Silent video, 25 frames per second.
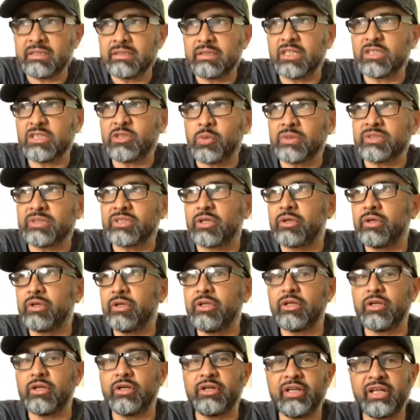was a
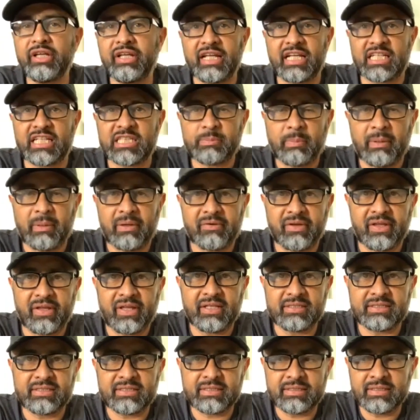good learning
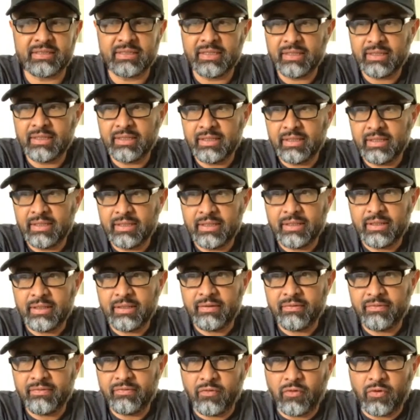experience
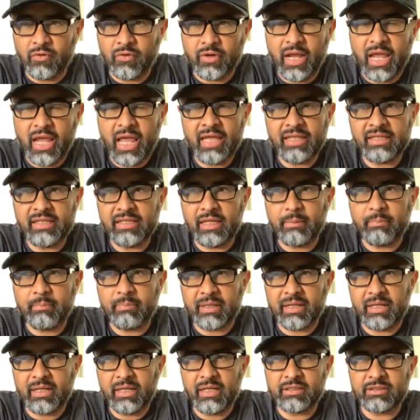for Andy,
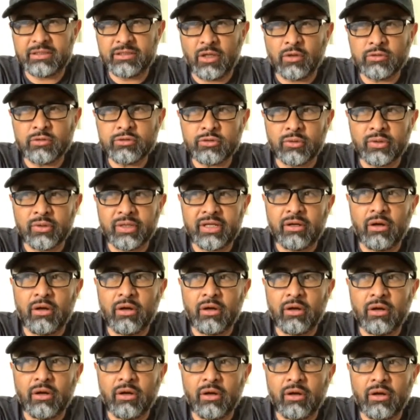but it
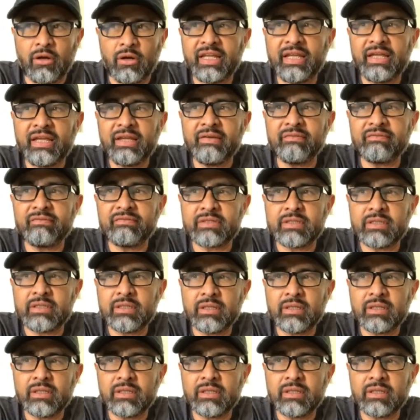also leaves